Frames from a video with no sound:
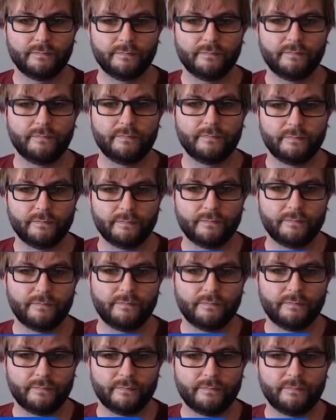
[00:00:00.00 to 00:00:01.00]

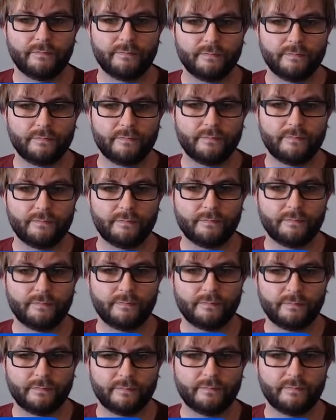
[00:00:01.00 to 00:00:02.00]

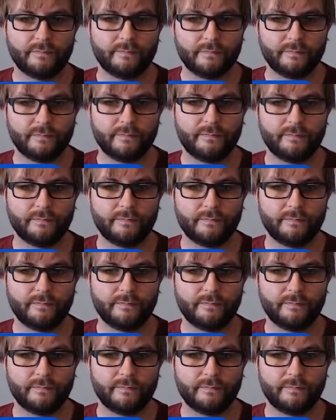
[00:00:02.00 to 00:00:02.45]
(not speaking)